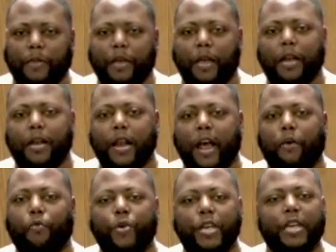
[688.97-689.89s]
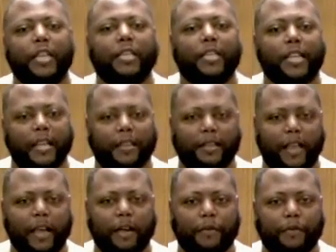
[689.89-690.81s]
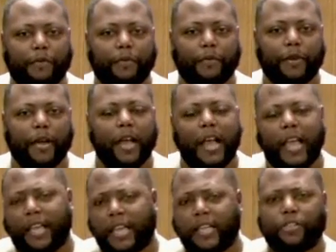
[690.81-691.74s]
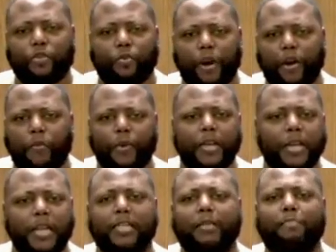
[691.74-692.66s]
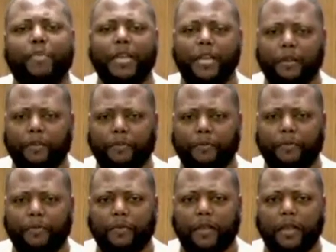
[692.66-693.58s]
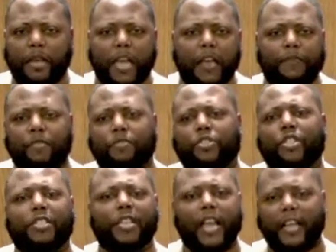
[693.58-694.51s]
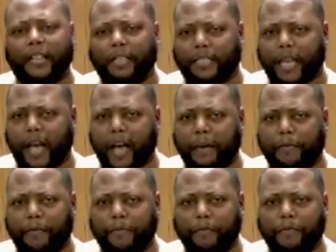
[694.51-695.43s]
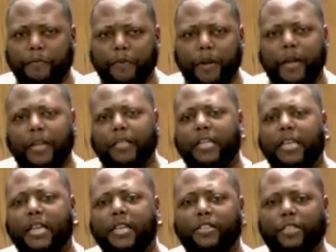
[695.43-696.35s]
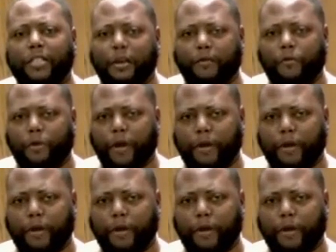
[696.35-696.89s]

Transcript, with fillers: Now, we could get there and get to where we need to be if you just take the time, teach someone,